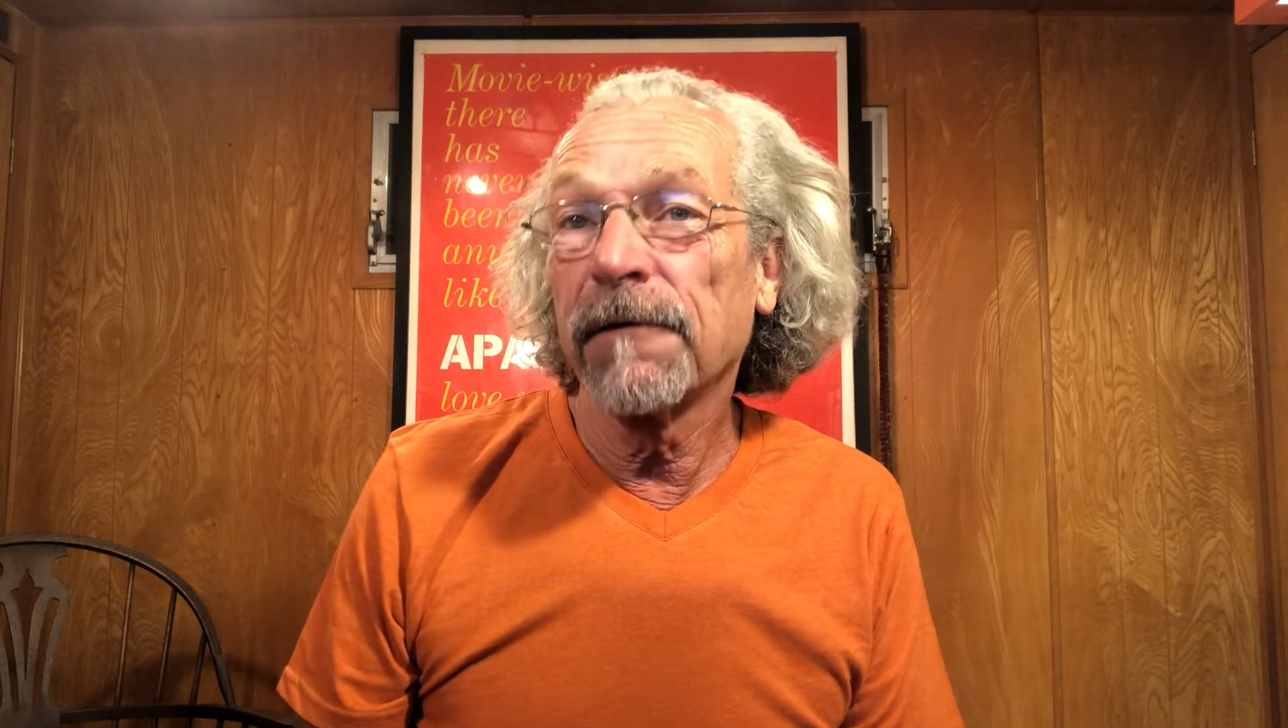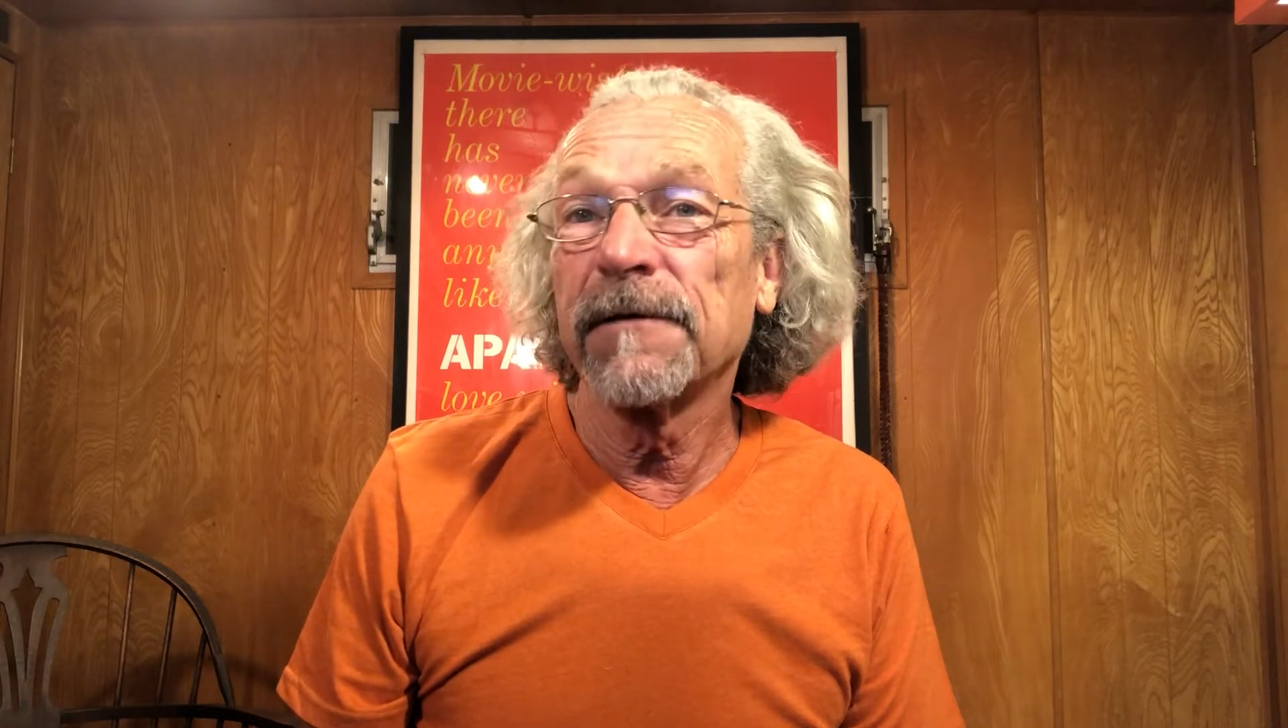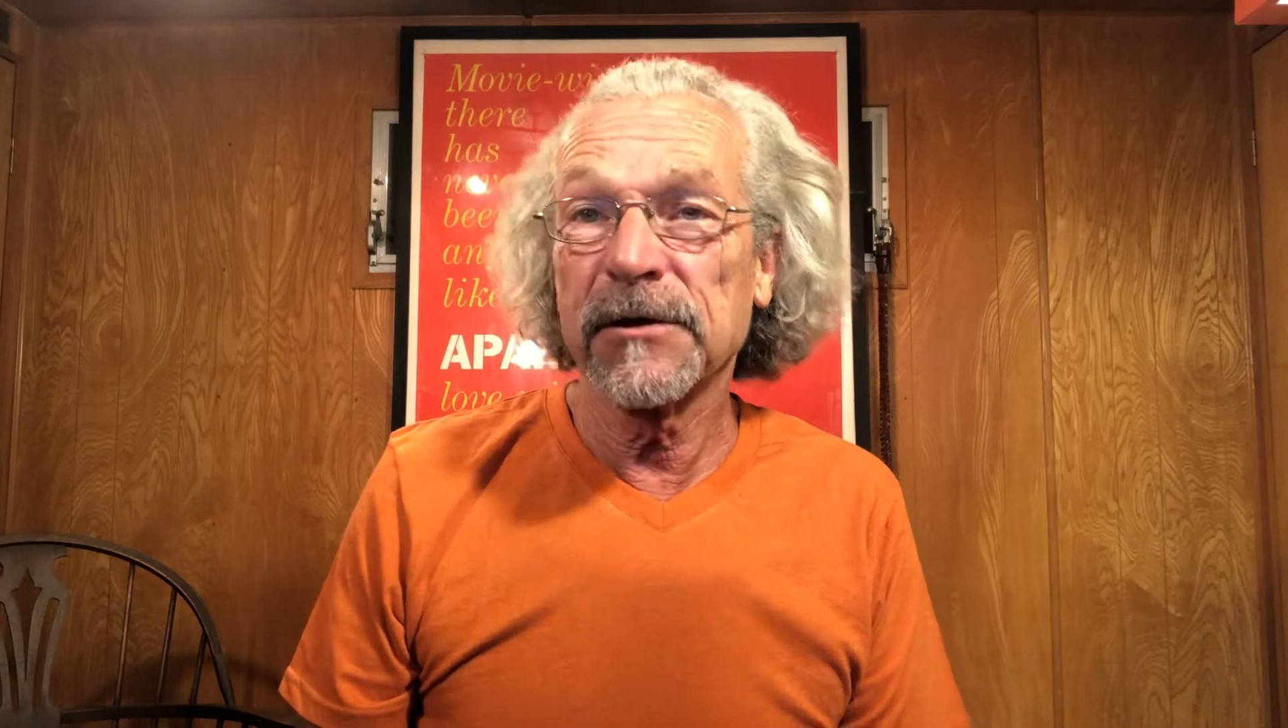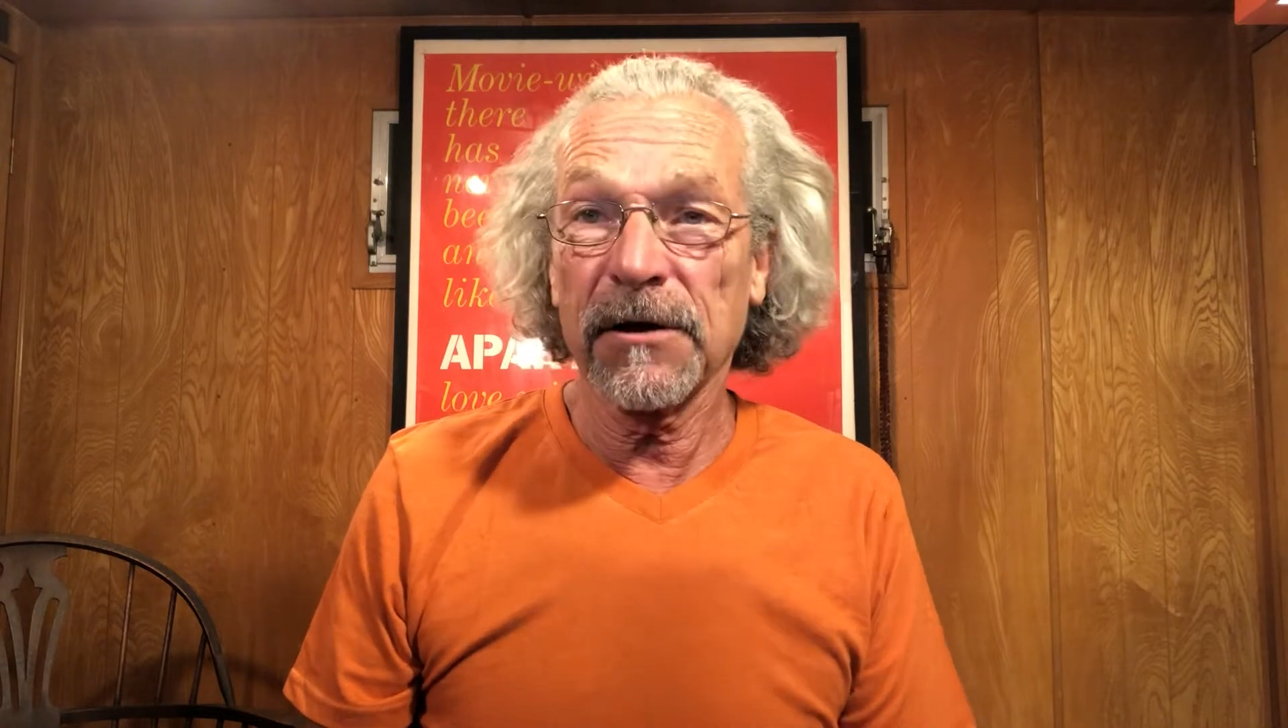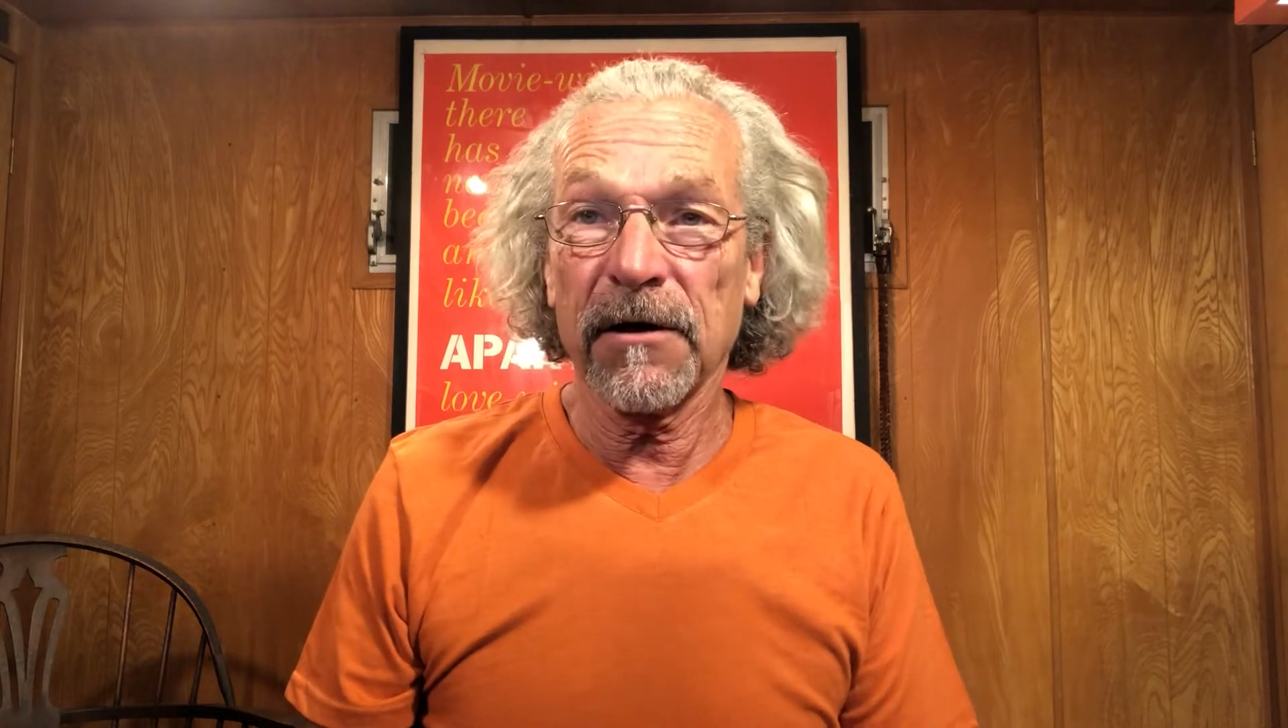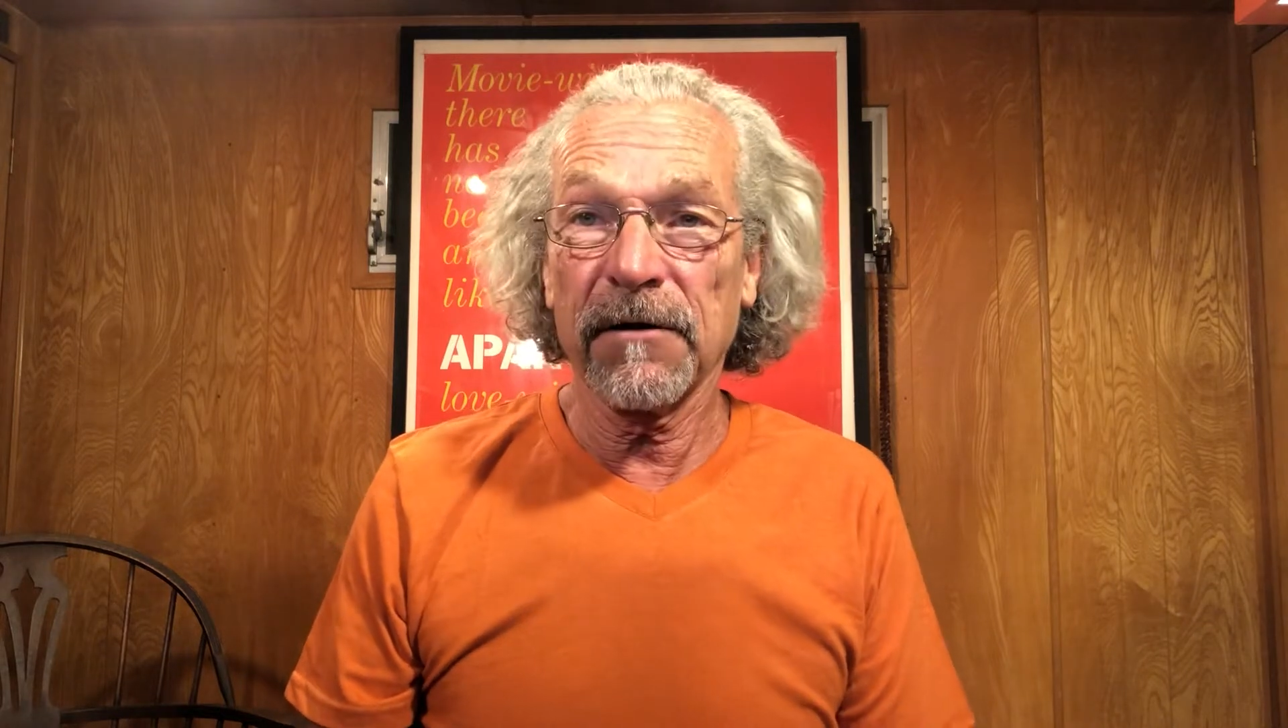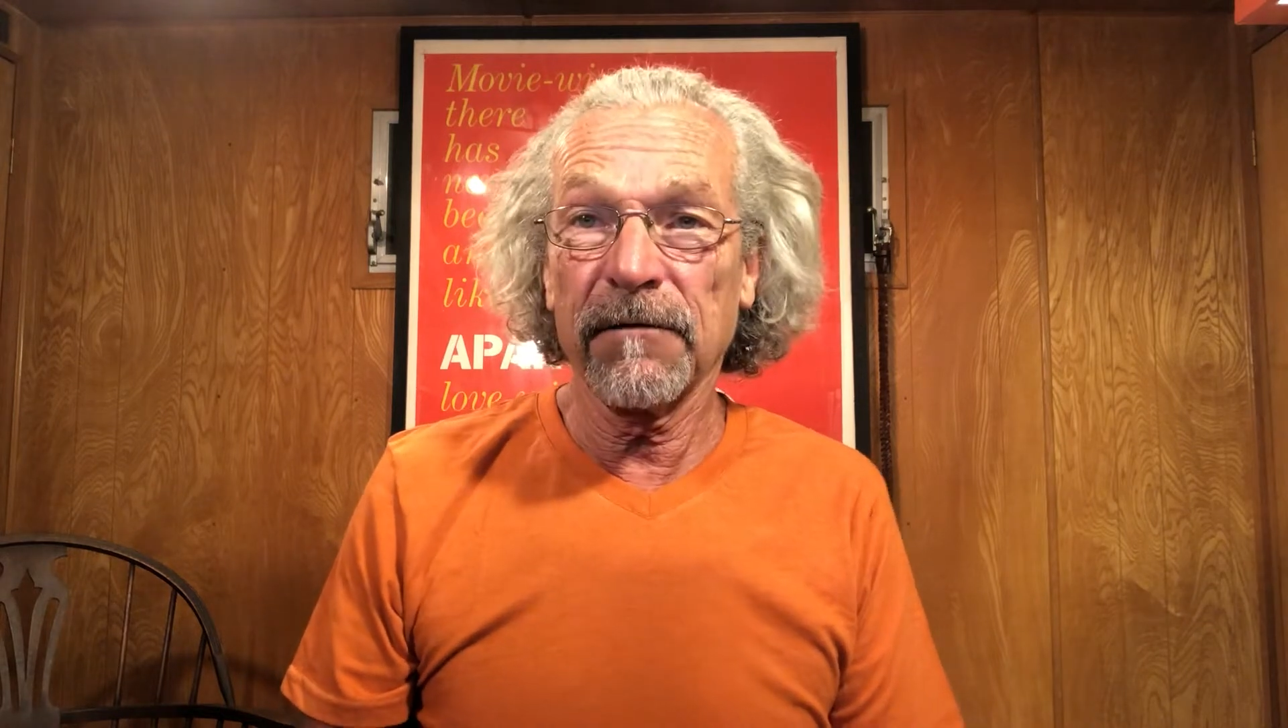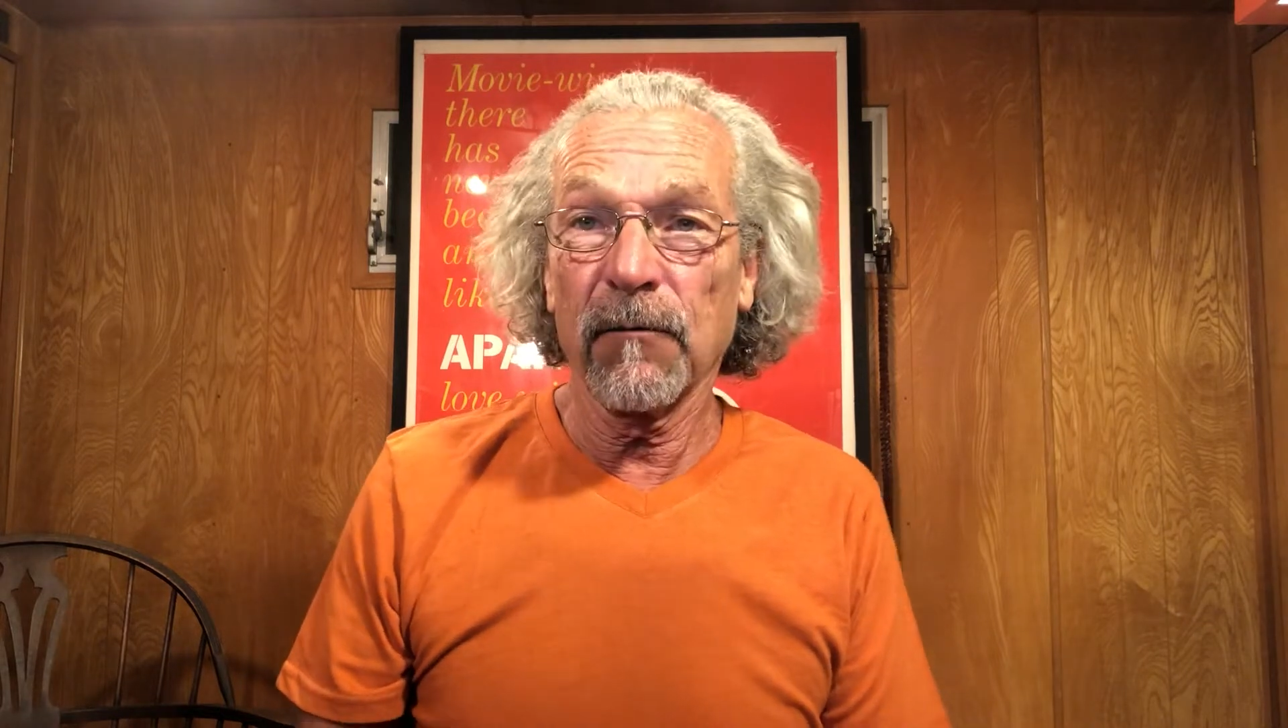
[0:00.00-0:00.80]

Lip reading: facade of